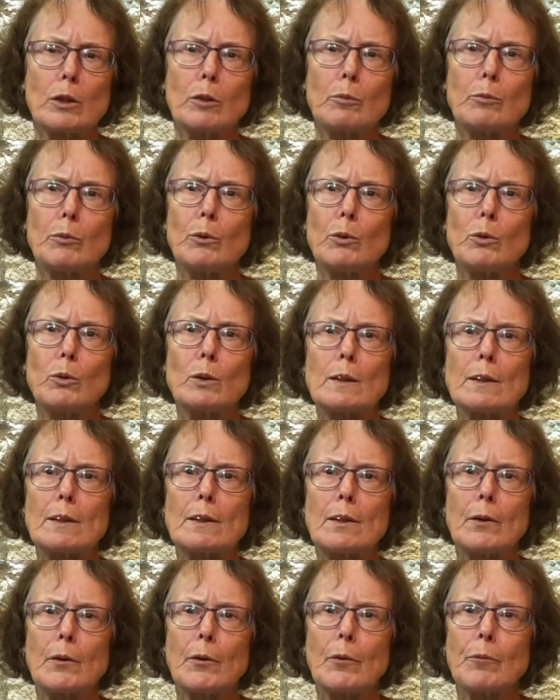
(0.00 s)
abuse,
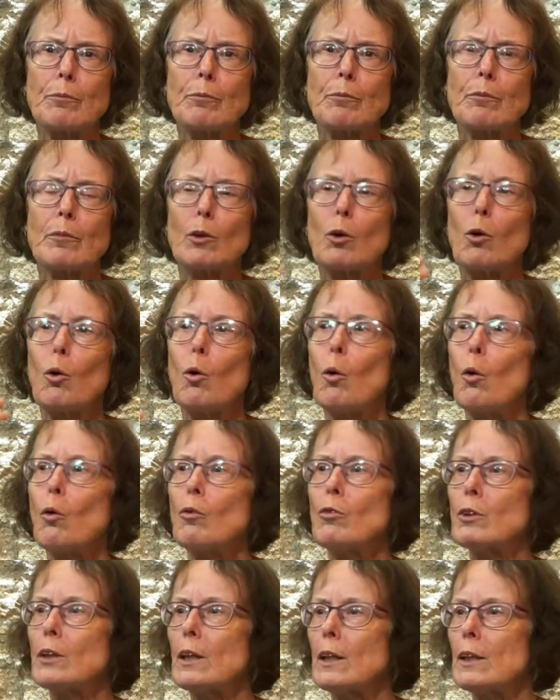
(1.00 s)

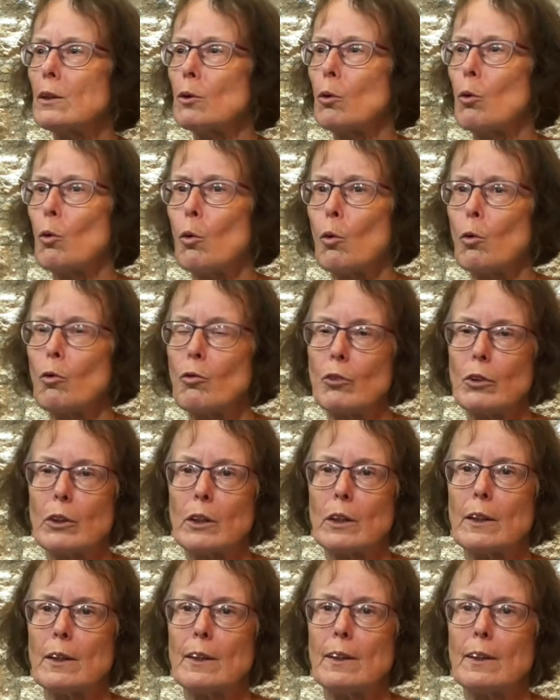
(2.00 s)
over and over.